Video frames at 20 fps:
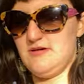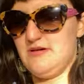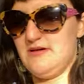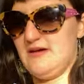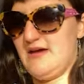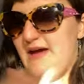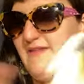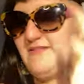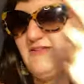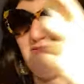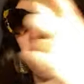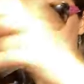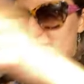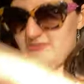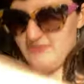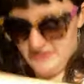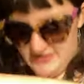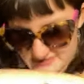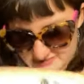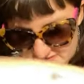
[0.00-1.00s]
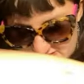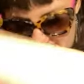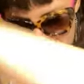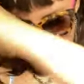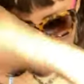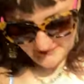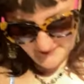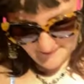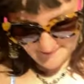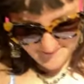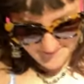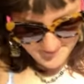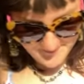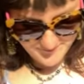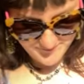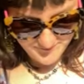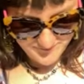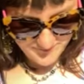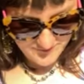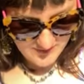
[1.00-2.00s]
I haven't even used it yet.
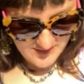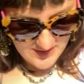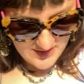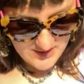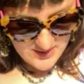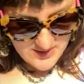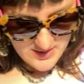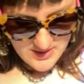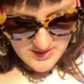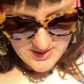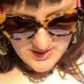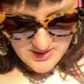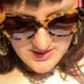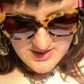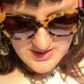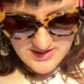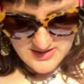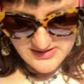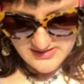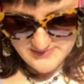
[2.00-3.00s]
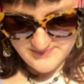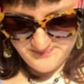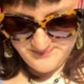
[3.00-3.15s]
Okay.